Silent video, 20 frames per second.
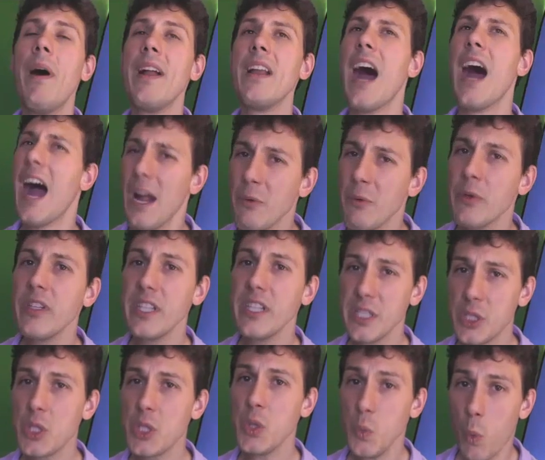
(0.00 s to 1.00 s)
But I
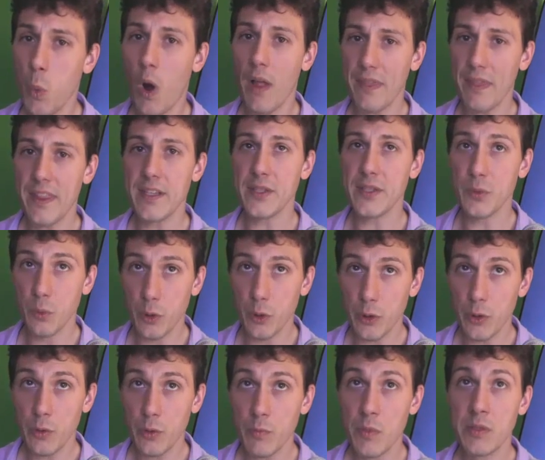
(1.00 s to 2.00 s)
really do want this
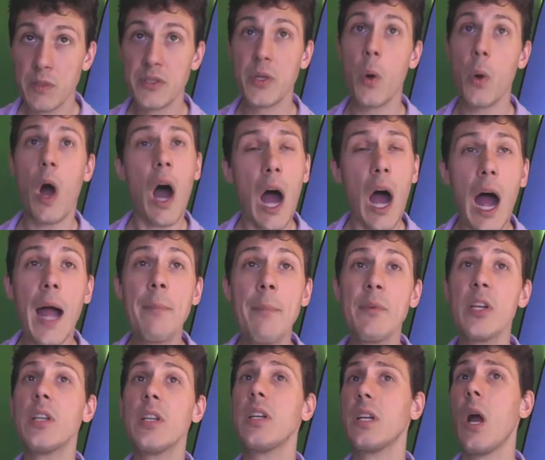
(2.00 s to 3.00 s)
room, so I'm
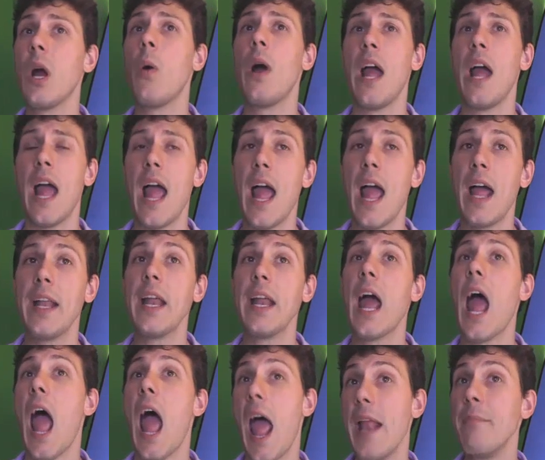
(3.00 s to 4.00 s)
going to go ahead
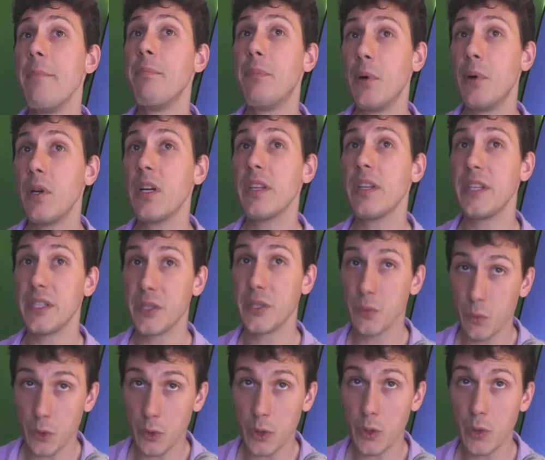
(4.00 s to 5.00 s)
and book this
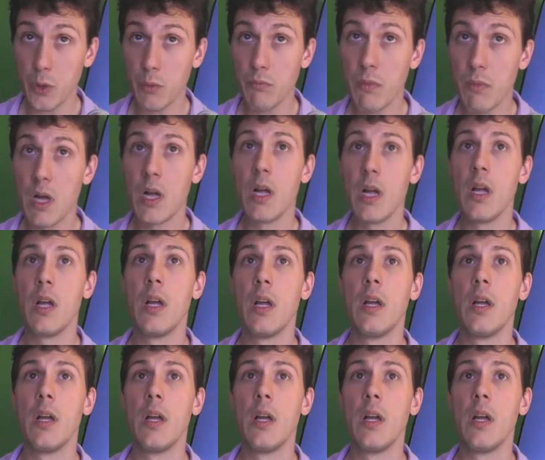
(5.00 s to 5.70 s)
room.